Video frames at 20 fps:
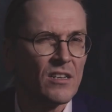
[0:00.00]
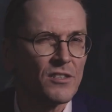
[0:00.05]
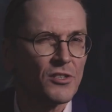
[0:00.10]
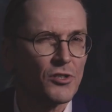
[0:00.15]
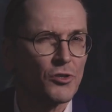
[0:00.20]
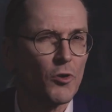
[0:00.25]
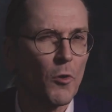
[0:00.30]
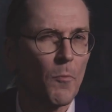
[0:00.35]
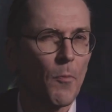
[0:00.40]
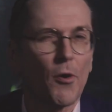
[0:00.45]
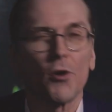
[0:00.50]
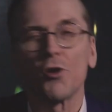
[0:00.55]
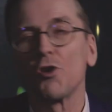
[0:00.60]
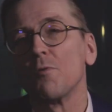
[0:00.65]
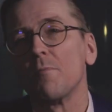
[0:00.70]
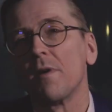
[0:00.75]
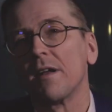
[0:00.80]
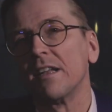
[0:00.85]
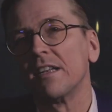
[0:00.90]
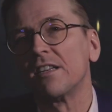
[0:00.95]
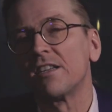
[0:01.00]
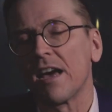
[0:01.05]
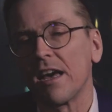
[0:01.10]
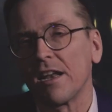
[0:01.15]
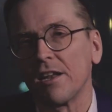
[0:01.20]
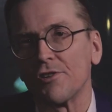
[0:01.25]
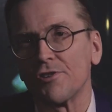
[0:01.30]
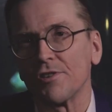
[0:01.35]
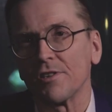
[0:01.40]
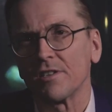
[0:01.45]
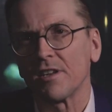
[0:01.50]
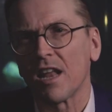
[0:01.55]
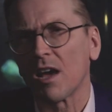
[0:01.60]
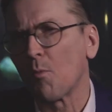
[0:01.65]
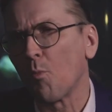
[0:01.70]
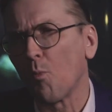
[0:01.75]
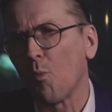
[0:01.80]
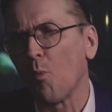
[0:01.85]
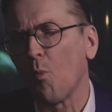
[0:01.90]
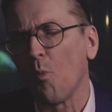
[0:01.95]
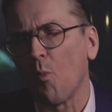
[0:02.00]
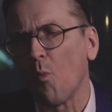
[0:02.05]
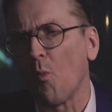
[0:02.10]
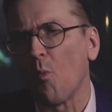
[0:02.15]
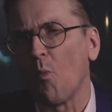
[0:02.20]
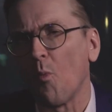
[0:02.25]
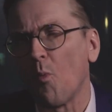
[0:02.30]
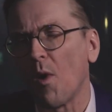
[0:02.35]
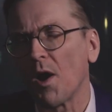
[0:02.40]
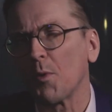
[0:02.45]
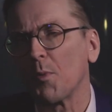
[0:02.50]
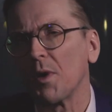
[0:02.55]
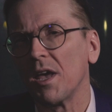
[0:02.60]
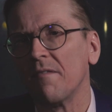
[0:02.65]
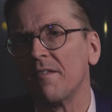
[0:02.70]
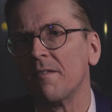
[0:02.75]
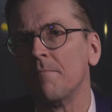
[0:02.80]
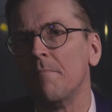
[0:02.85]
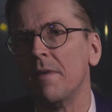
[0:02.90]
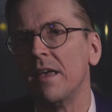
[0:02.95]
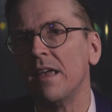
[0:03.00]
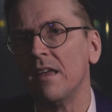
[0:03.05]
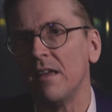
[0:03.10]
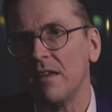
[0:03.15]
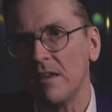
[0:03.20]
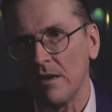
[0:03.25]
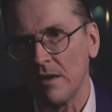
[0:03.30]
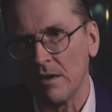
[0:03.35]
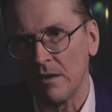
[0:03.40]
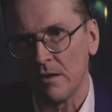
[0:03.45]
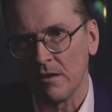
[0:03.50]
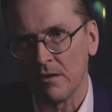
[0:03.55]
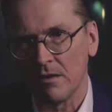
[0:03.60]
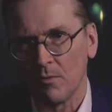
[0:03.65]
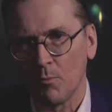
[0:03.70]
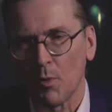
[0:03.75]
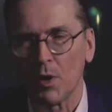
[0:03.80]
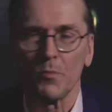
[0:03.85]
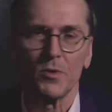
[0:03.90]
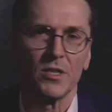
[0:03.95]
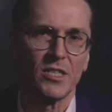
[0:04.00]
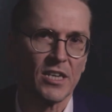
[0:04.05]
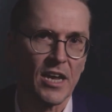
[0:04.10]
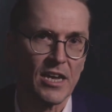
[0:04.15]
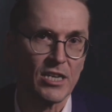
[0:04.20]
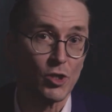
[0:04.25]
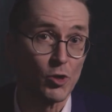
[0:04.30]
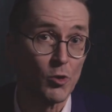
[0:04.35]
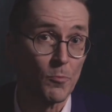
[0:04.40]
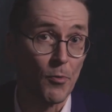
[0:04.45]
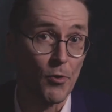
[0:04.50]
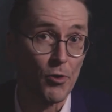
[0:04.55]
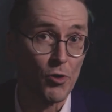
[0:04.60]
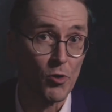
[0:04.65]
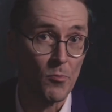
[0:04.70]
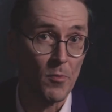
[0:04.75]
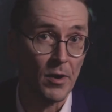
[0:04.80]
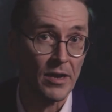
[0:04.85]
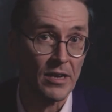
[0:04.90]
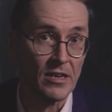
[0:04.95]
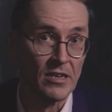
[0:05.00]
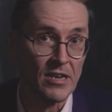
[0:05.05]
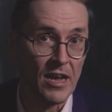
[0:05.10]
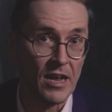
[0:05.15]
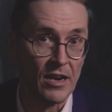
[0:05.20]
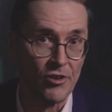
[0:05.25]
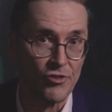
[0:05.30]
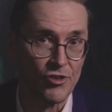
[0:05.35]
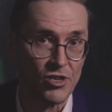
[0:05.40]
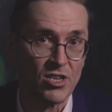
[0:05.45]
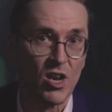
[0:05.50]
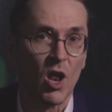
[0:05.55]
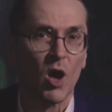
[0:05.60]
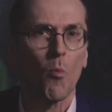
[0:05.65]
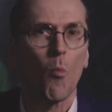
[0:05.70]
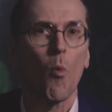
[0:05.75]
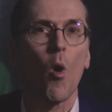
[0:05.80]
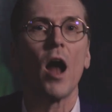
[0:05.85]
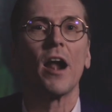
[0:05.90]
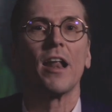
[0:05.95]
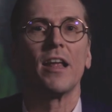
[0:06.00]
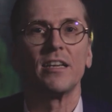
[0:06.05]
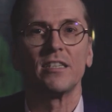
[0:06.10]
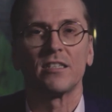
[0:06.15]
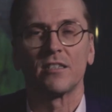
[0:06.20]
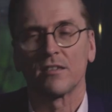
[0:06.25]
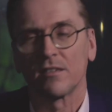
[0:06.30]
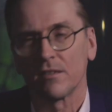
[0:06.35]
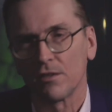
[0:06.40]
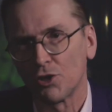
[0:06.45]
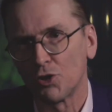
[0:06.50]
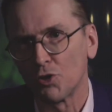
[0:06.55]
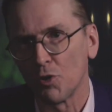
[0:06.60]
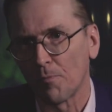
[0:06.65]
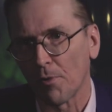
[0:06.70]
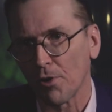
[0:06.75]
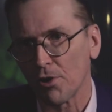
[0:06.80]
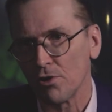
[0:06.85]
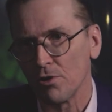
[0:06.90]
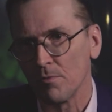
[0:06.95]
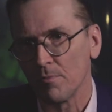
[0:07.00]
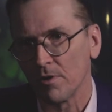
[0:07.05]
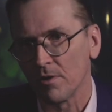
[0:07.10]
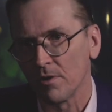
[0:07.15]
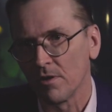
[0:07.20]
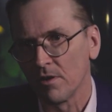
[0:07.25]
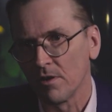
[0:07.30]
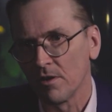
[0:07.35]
Superhuman intelligence, like, what do we even mean when we say superhuman intelligence? Like, what is superhuman?